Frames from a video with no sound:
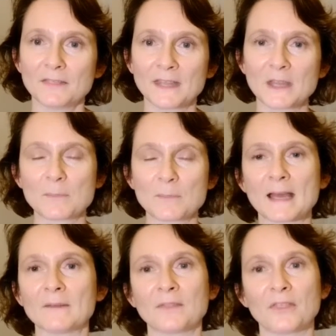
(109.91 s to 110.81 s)
think
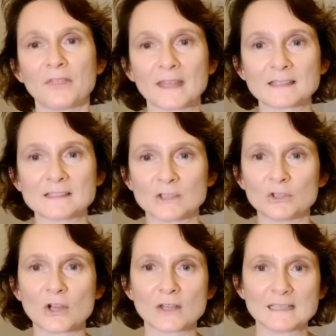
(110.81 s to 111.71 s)
about the things that
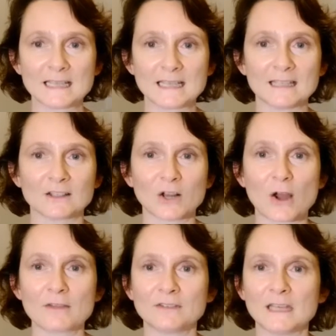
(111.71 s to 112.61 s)
you don't need in your
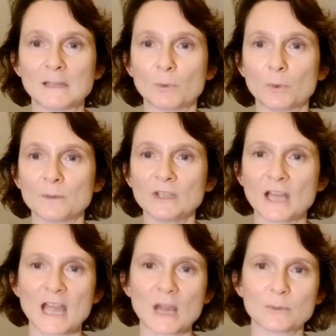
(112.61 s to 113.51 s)
life anymore. You
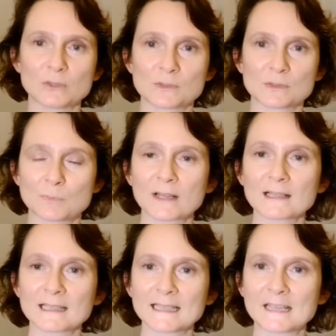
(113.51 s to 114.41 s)
know how we do a spring
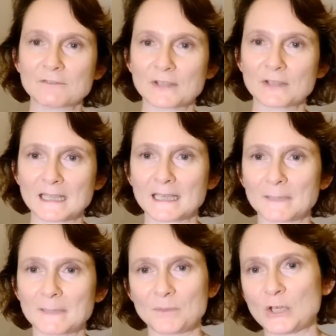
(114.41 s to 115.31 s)
clean every year?
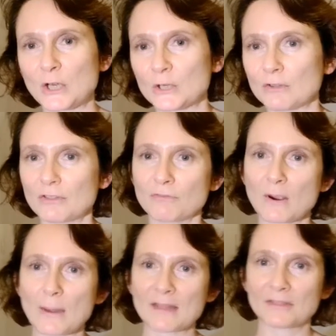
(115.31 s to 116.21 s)
You
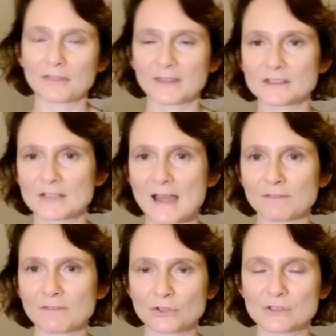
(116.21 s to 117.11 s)
throw out the things you
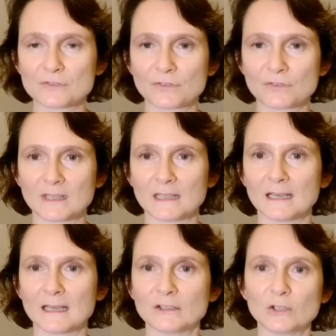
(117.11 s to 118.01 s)
haven't used for the
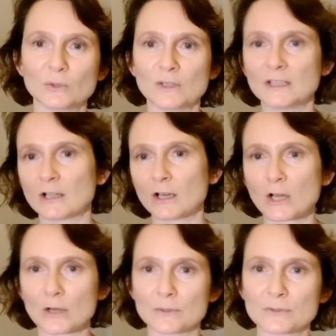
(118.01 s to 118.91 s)
year. You look in your
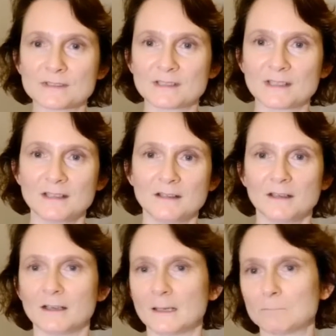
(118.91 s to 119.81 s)
clothes,
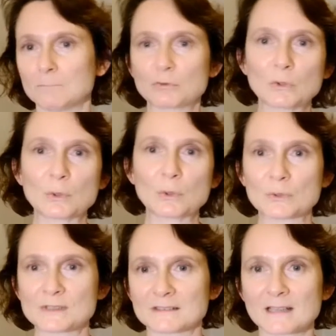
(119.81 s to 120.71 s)

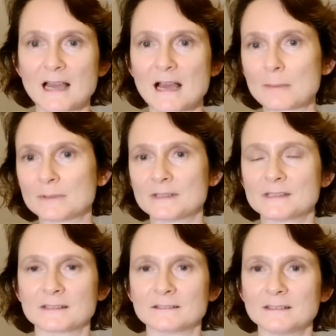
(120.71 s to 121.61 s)
drawers and
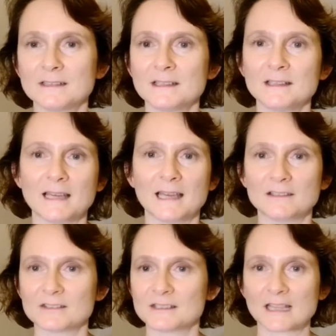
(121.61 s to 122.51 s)
cupboards and
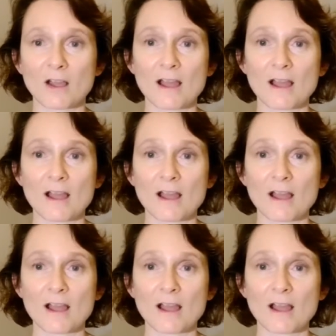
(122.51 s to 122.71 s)
just think,